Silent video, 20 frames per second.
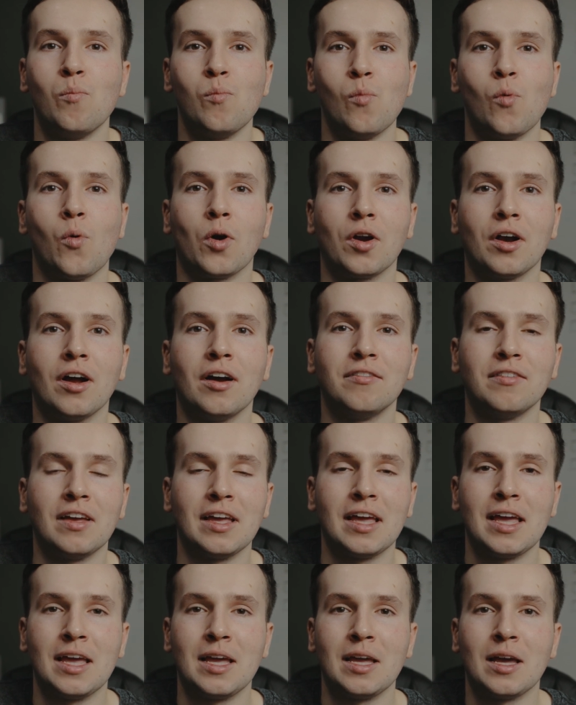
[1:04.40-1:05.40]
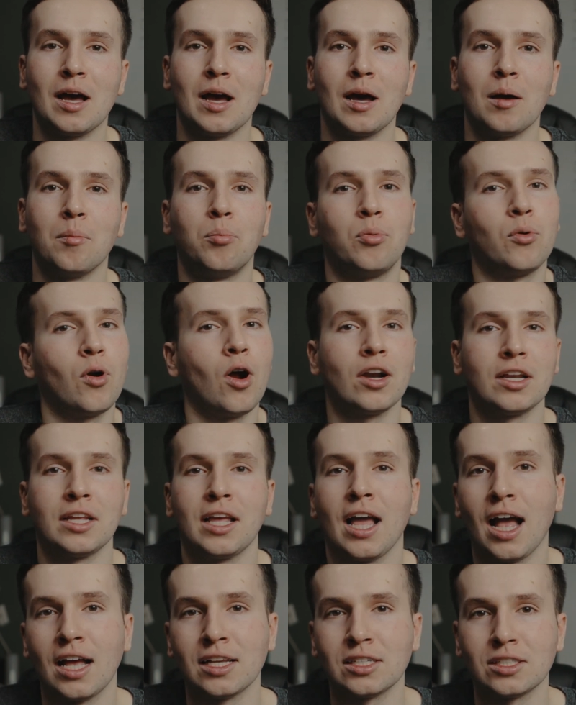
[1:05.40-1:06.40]
more of a
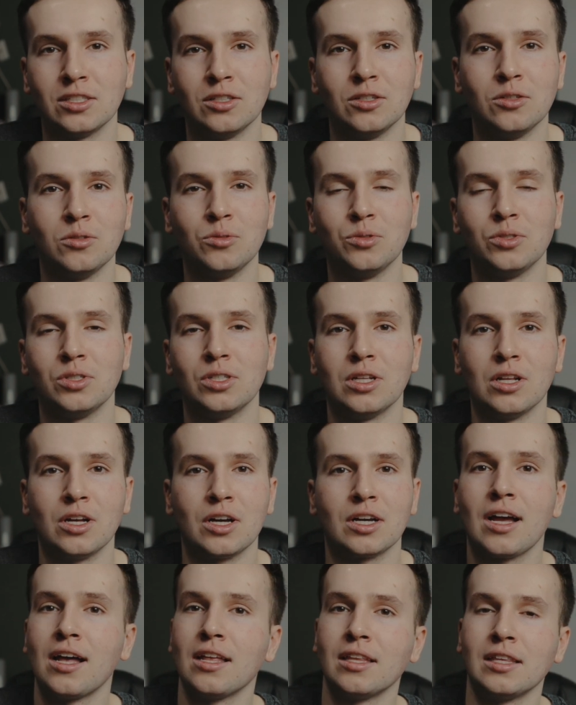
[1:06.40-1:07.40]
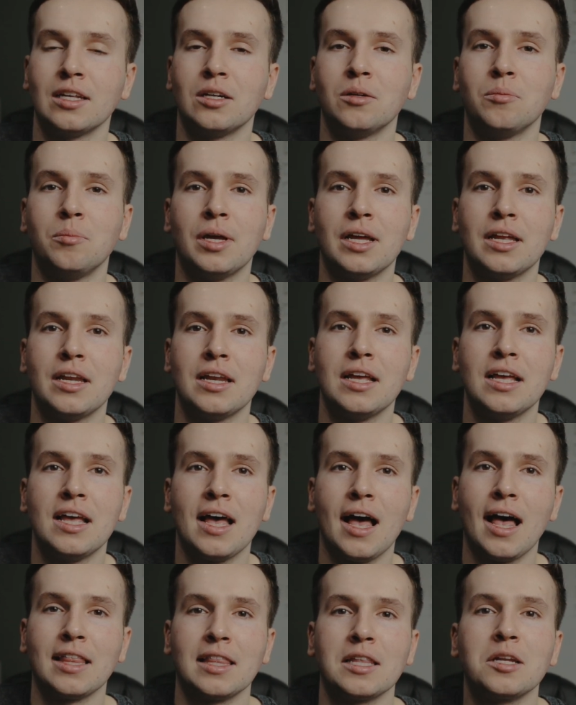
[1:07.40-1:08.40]
broadcast news look, a little bit
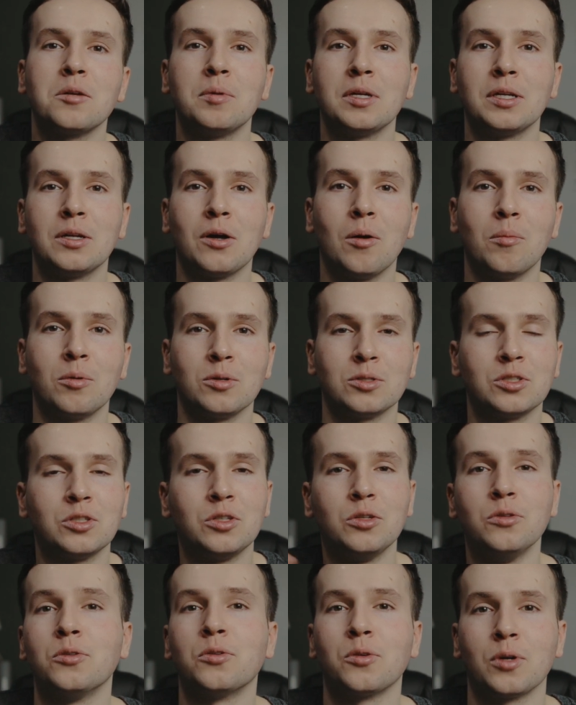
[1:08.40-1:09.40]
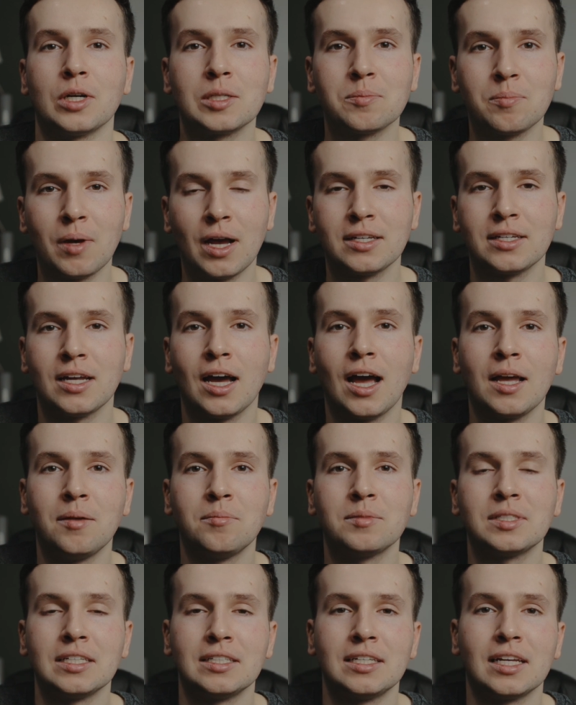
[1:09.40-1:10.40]
almost too crisp at
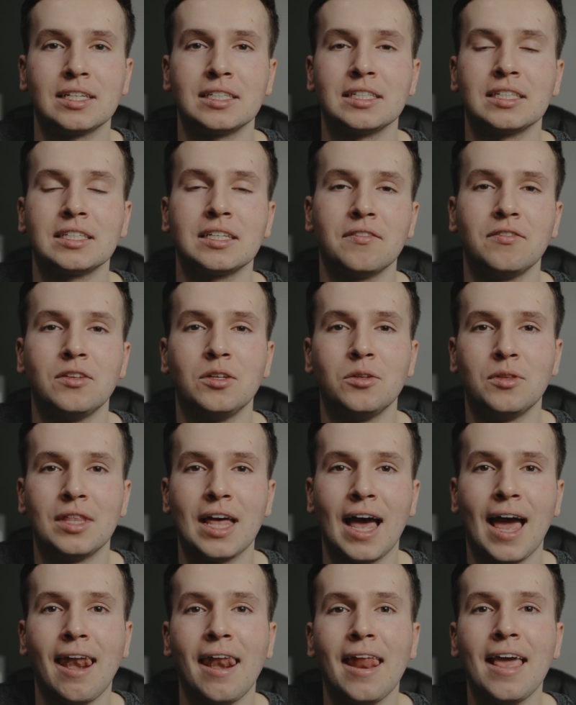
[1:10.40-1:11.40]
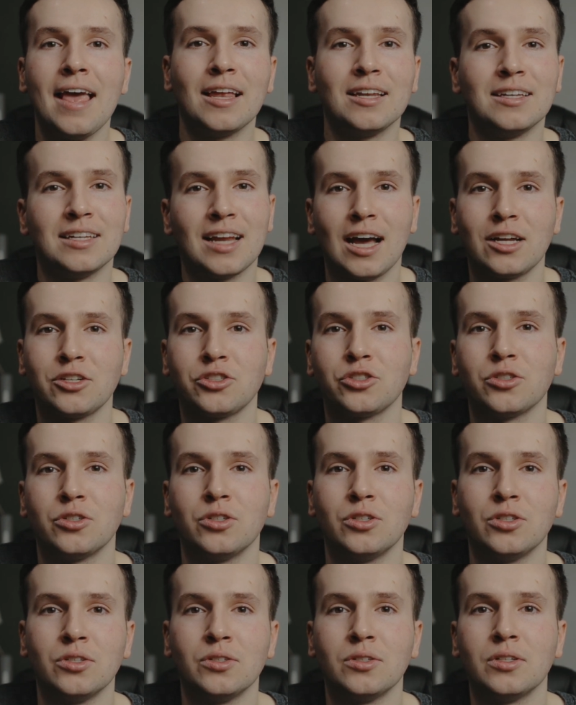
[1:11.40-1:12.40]
times. It doesn't give you that
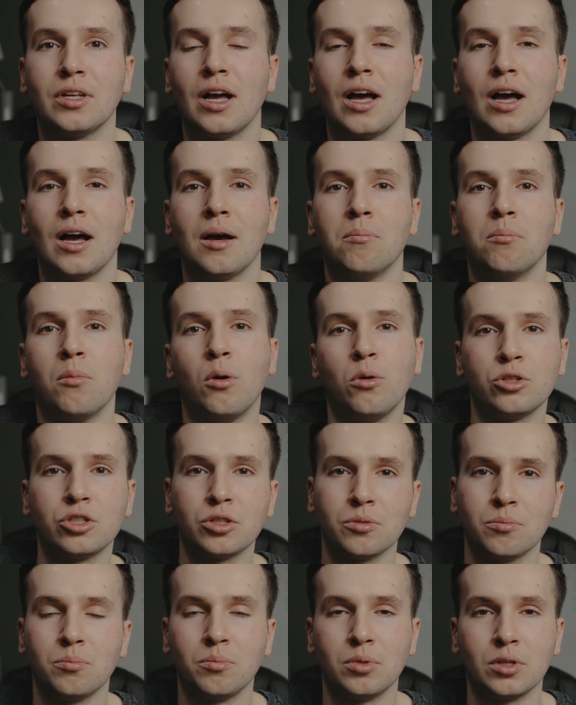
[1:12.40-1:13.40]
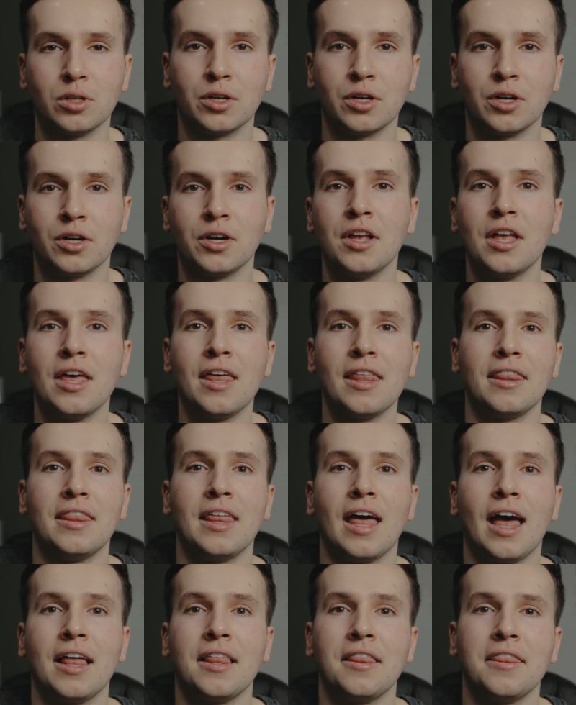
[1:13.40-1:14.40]
natural motion blur
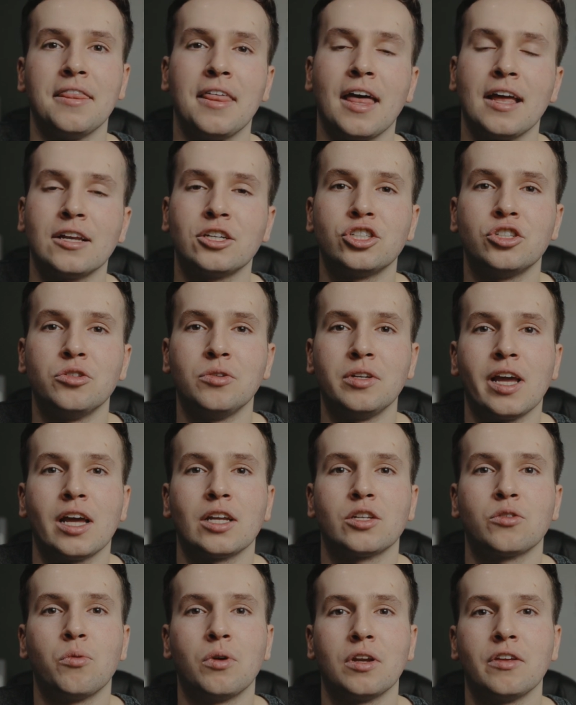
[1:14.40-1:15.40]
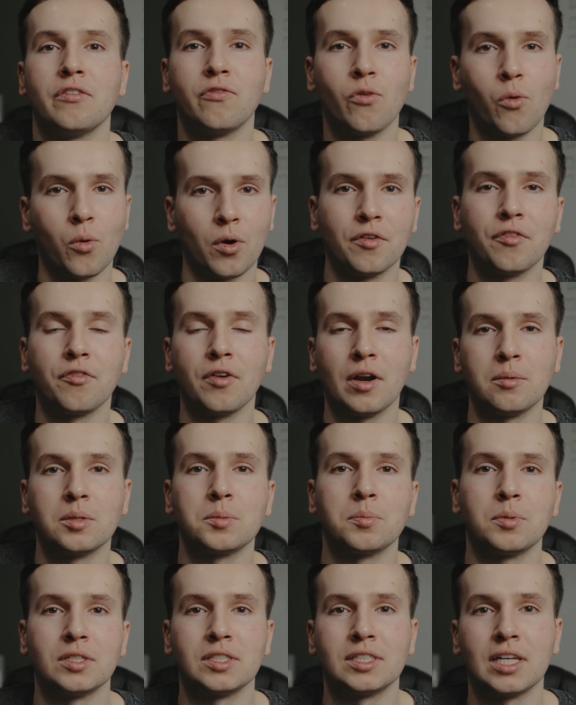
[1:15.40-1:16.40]
that shooting at 24 frames
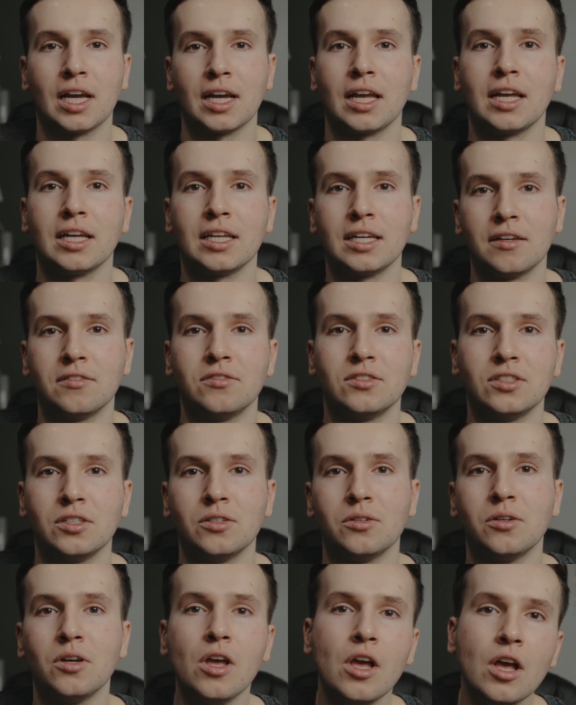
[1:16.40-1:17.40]
per second gives you.